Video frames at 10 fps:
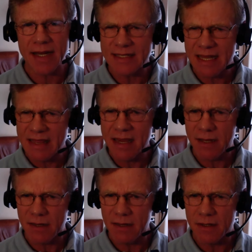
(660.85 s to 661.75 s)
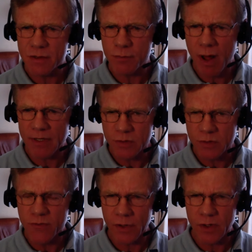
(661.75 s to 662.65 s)
because I think it's probably
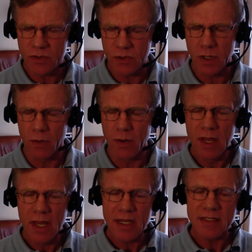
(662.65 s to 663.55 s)
true for you too, is